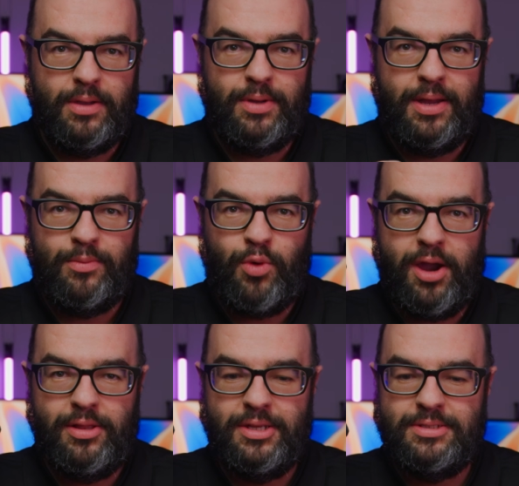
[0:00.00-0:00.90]

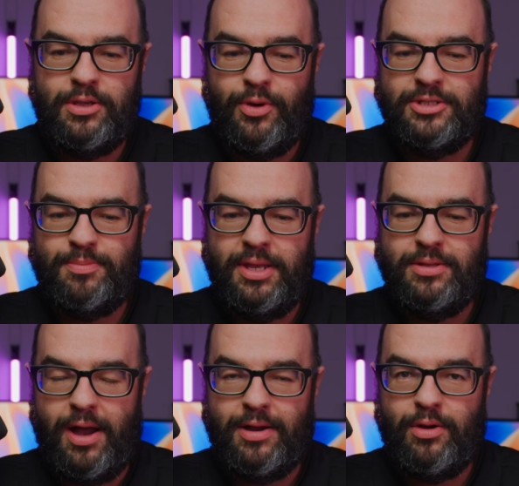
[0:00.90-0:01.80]
wireless USB
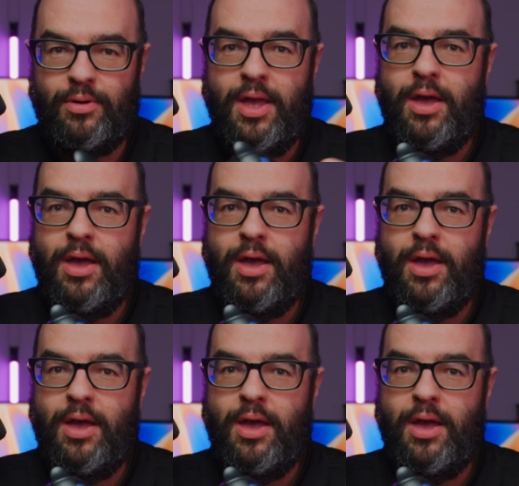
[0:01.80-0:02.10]
dongle,